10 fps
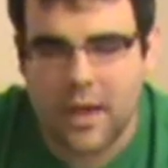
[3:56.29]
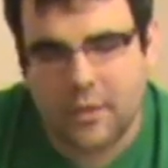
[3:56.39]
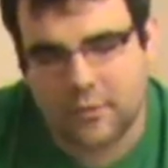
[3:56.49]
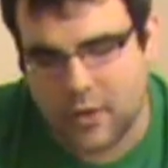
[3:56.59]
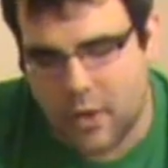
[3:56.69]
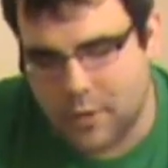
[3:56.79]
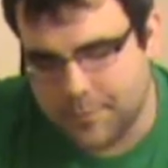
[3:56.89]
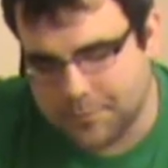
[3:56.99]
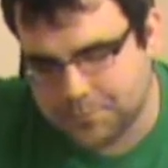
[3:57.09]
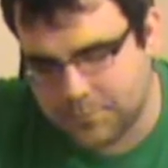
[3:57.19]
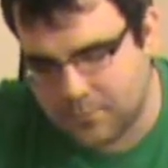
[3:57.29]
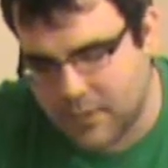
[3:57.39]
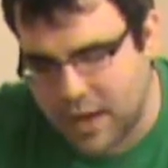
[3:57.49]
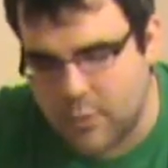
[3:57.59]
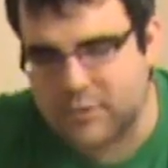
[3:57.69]
So
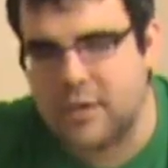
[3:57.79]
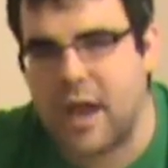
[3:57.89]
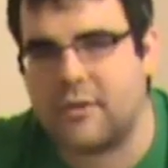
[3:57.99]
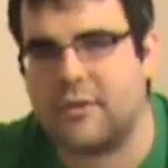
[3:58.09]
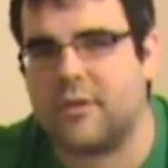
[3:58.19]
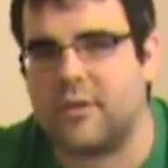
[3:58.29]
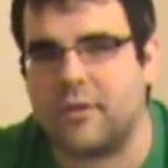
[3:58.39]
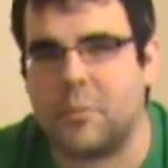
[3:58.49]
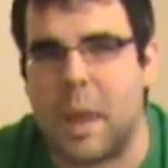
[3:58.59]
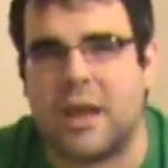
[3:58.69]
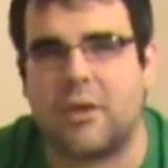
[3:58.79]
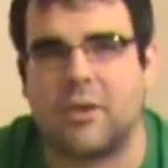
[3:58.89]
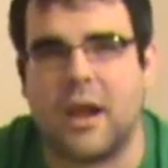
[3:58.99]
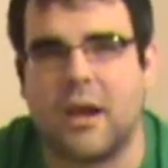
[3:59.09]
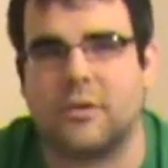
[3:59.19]
it was nice to make your
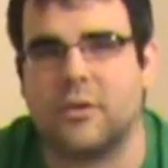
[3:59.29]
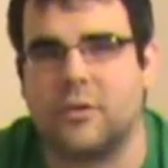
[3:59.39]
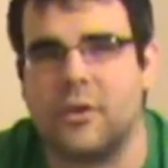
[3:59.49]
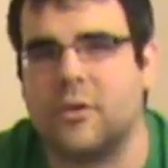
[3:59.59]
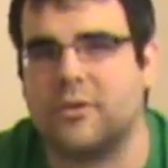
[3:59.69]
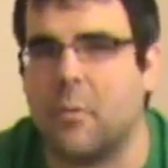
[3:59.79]
characters feel as